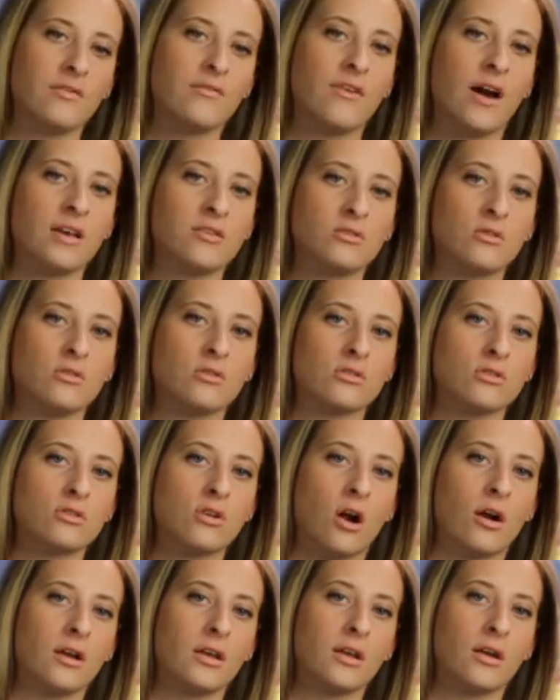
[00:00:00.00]
advise you to
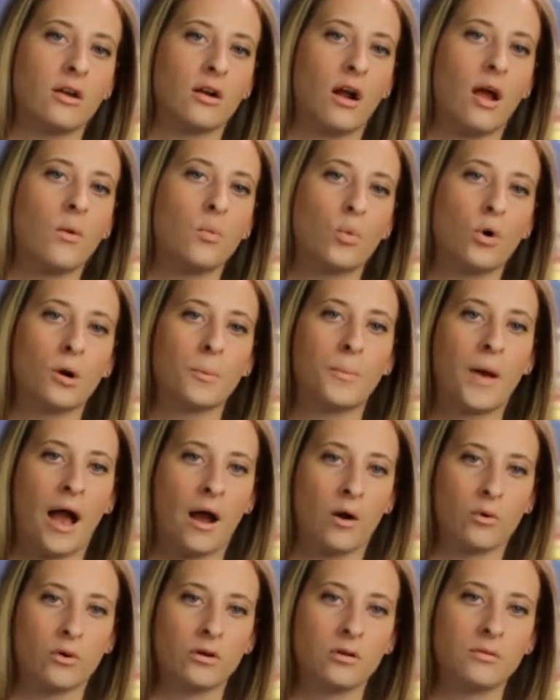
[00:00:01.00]
start here and work
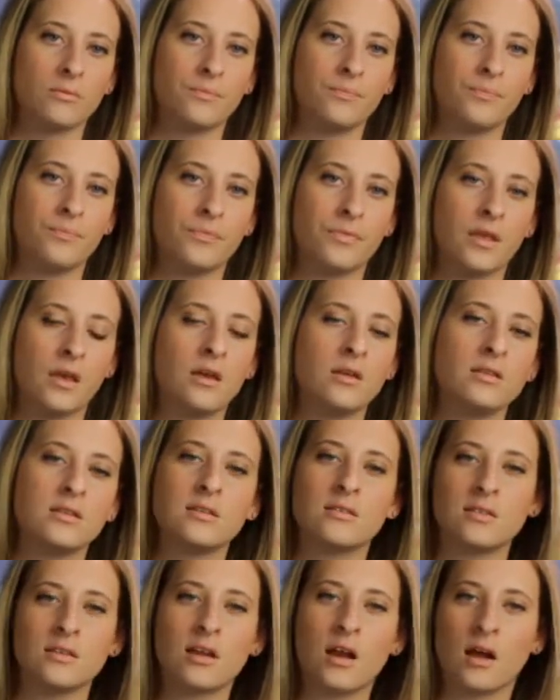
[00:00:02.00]
backward.
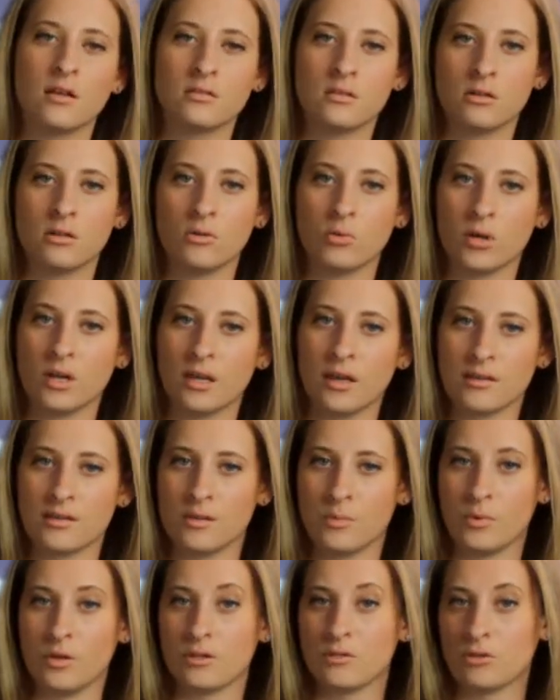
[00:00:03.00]
DC continuity
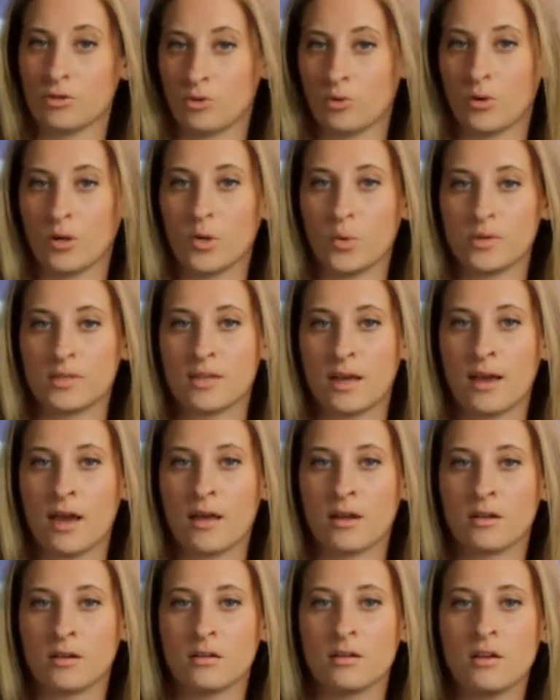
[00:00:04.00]
gets a bit screwy with
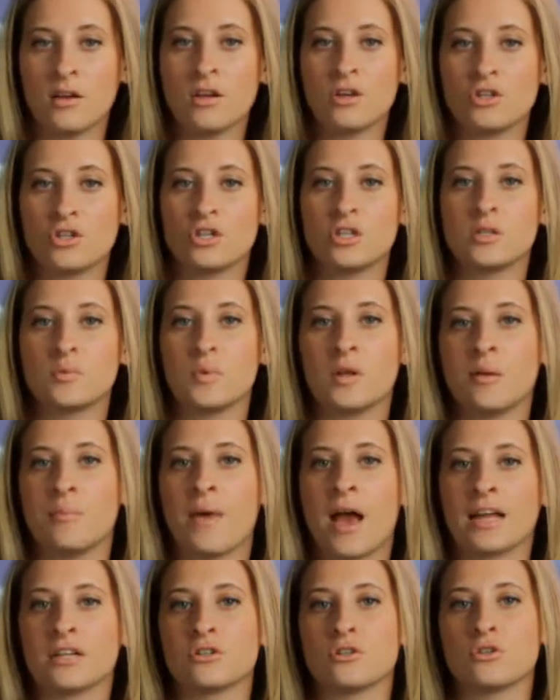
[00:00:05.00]
Diana. She's been
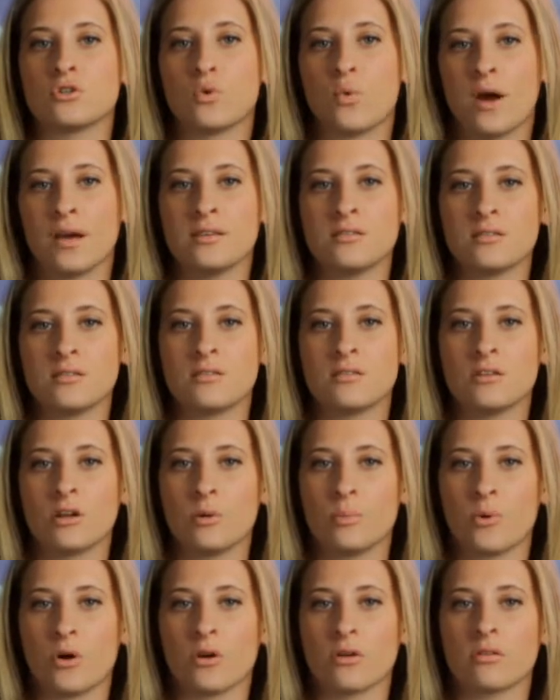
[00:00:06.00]
imagined twice since
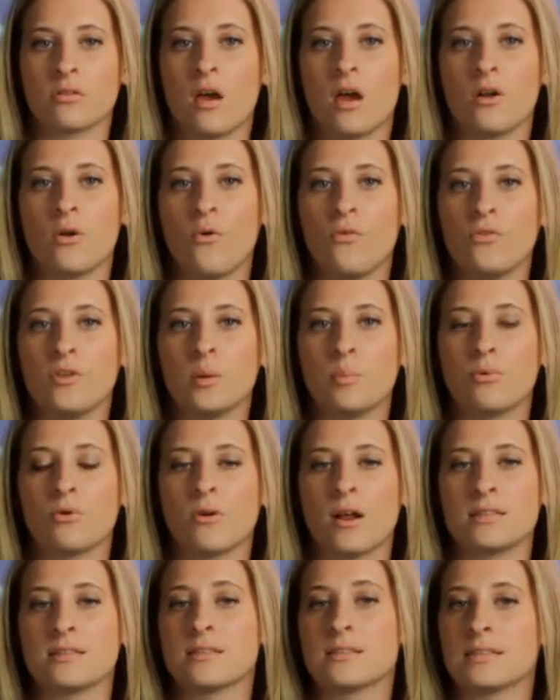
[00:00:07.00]
her birth, and only
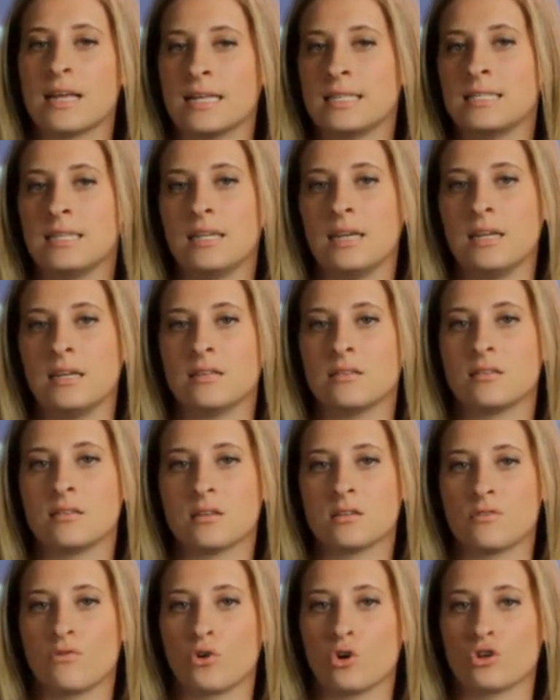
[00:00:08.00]
Perez's
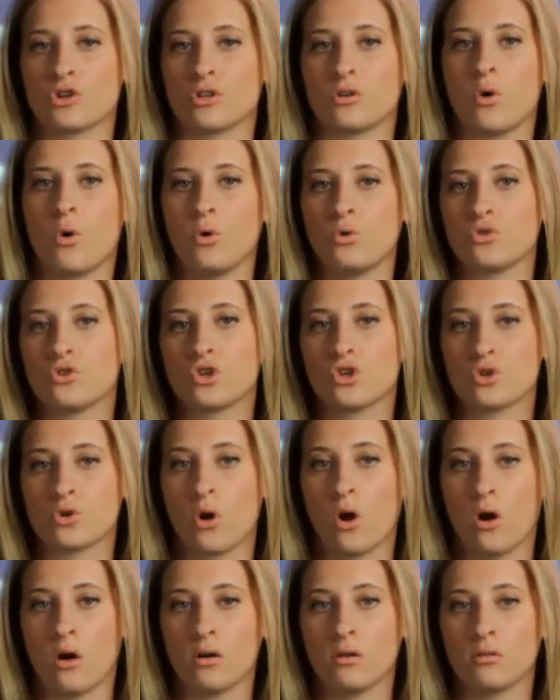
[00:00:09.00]
1986 version holds
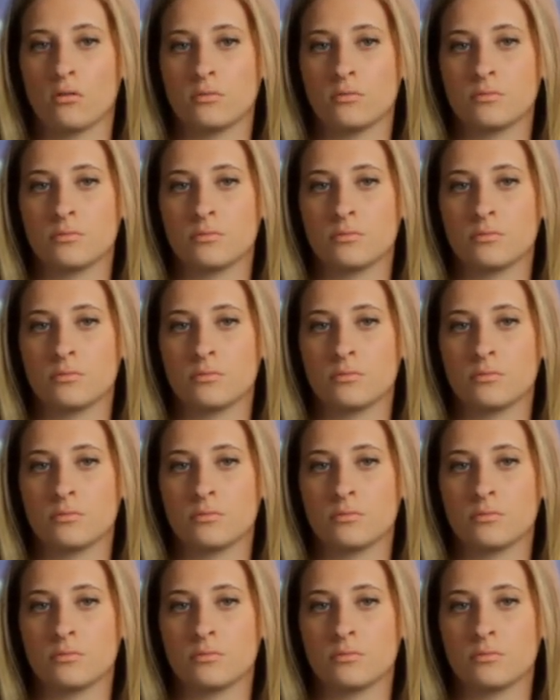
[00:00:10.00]
strong.